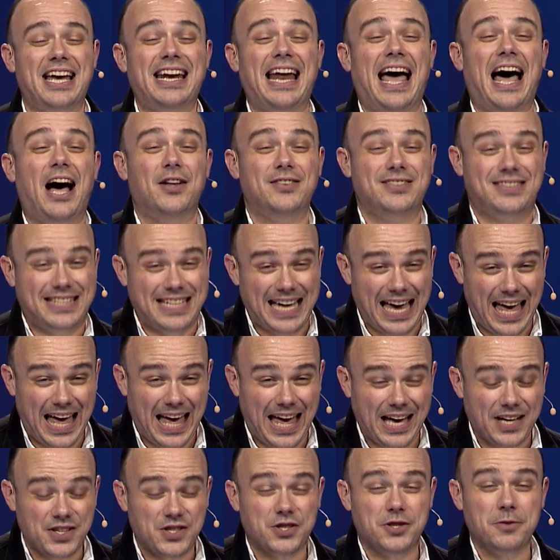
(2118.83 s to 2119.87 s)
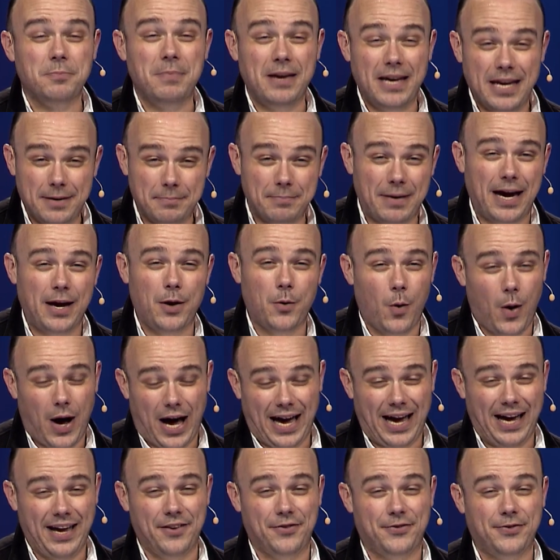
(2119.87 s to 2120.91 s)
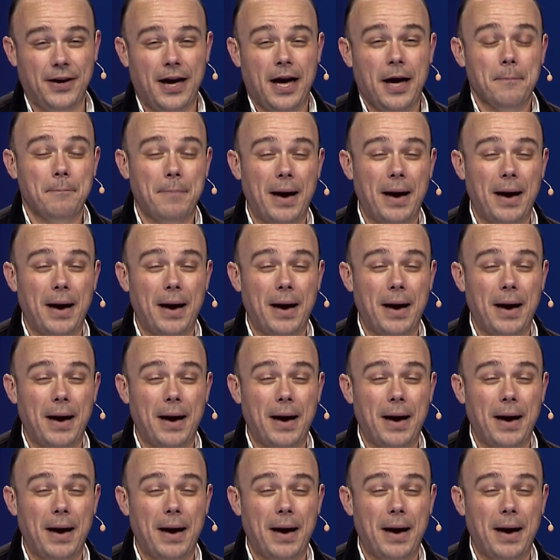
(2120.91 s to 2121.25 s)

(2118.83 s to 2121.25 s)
and outtexts me and my wife